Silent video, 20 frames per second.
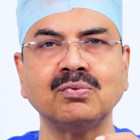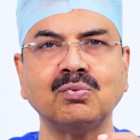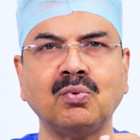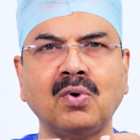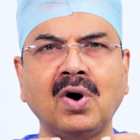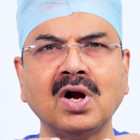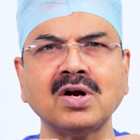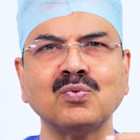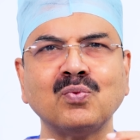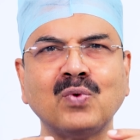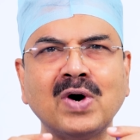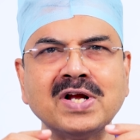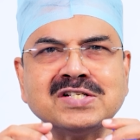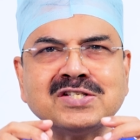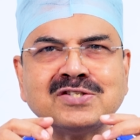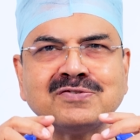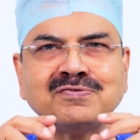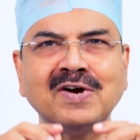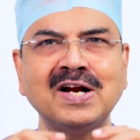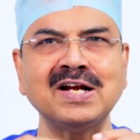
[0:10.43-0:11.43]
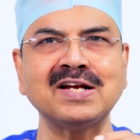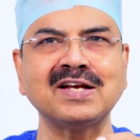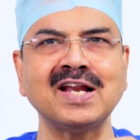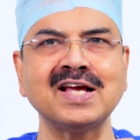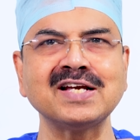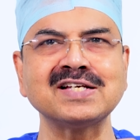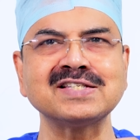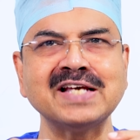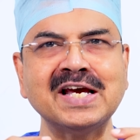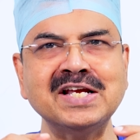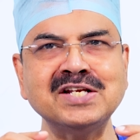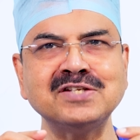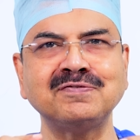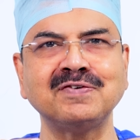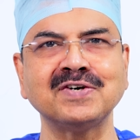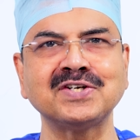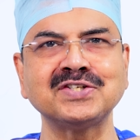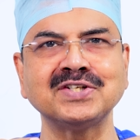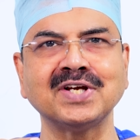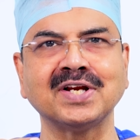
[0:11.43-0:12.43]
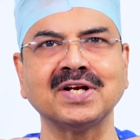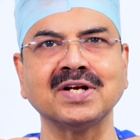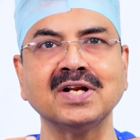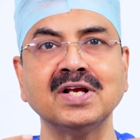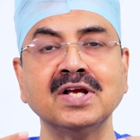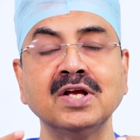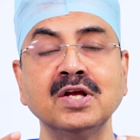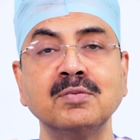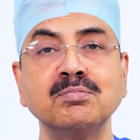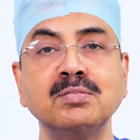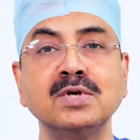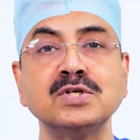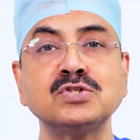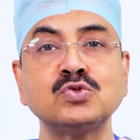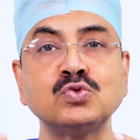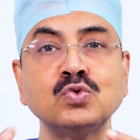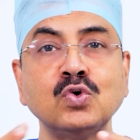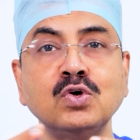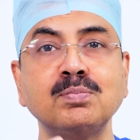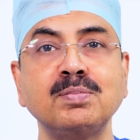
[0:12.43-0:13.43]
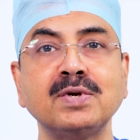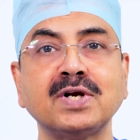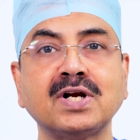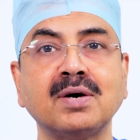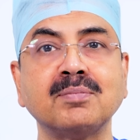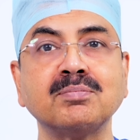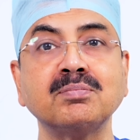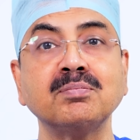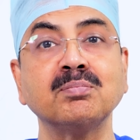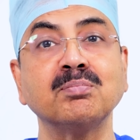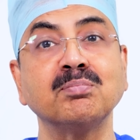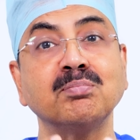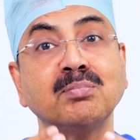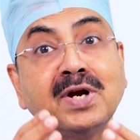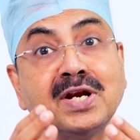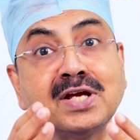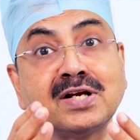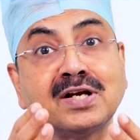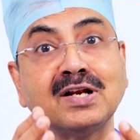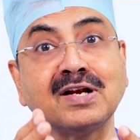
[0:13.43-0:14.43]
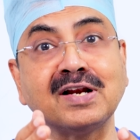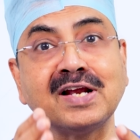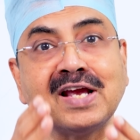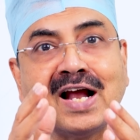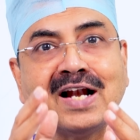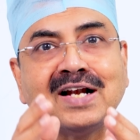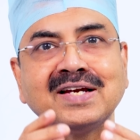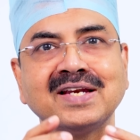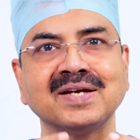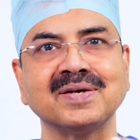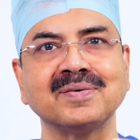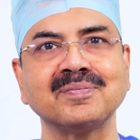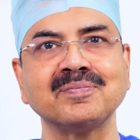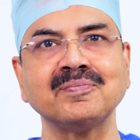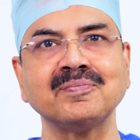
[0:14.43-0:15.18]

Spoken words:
What once felt like science fiction may soon become medical reality.